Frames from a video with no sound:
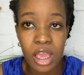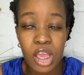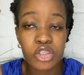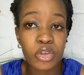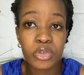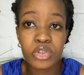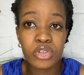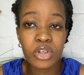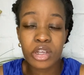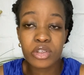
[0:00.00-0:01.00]
So you do
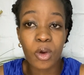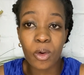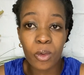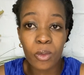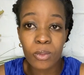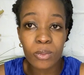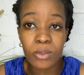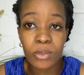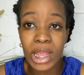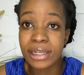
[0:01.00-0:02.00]
not go
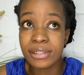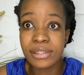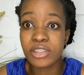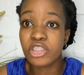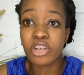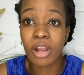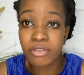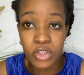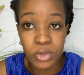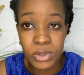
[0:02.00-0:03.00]
and just
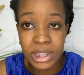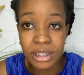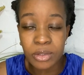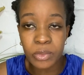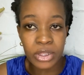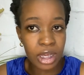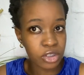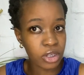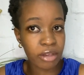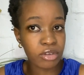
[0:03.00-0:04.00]
draft loosely without
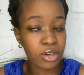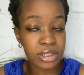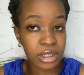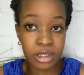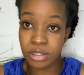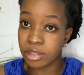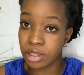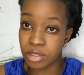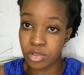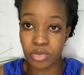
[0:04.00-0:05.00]
you having consulted
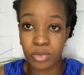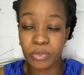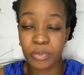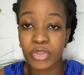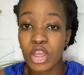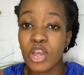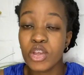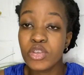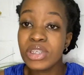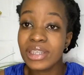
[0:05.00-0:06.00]
this rule.
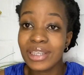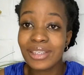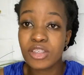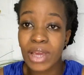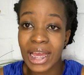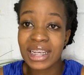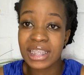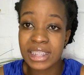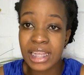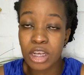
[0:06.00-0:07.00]
You need to
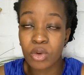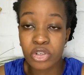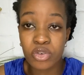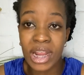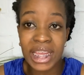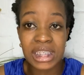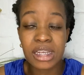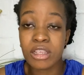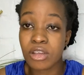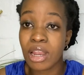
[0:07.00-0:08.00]
understand what rule 18
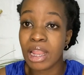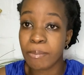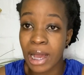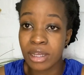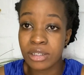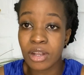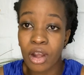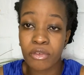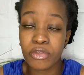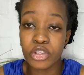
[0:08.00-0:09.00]
is all about in
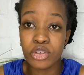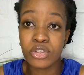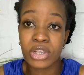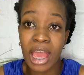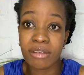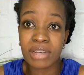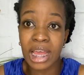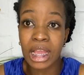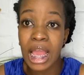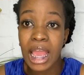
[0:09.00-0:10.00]
order for you to have like
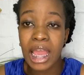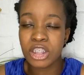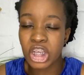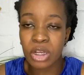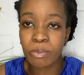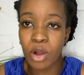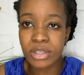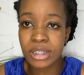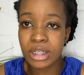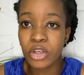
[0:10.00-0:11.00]
a
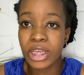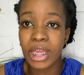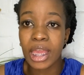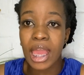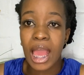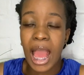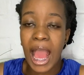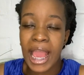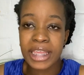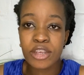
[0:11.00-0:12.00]
checkbox that, okay,
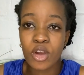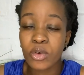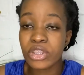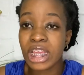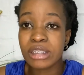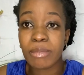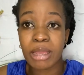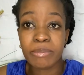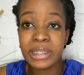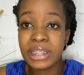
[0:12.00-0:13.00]
I know that my
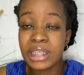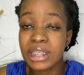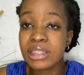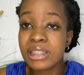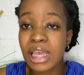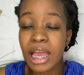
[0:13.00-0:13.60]
pleadings